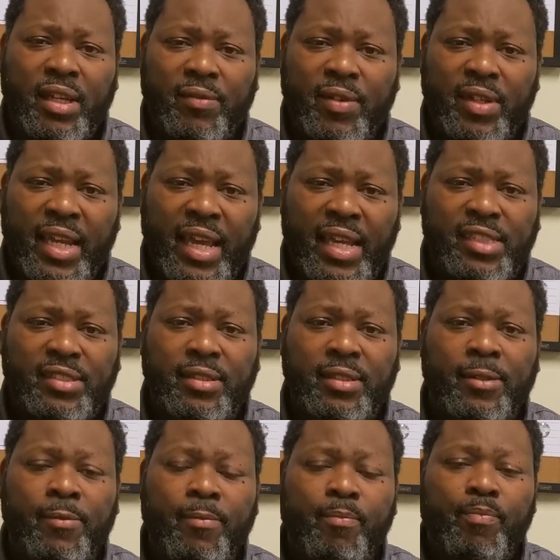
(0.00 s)
nation,
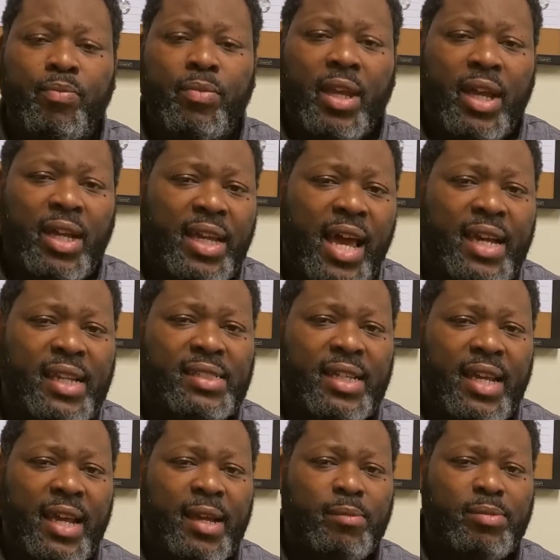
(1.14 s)
a lot of
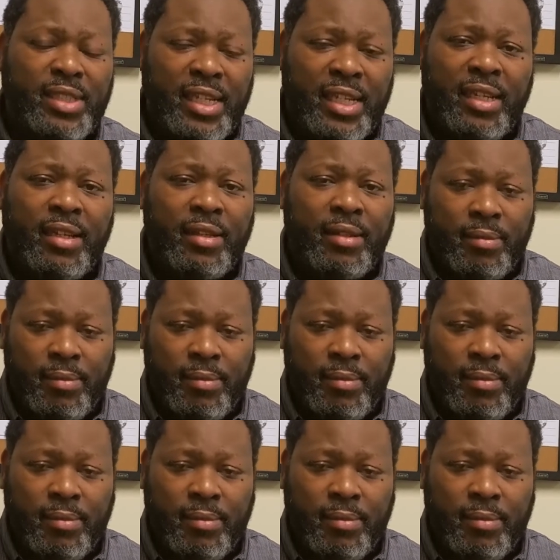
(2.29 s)
times in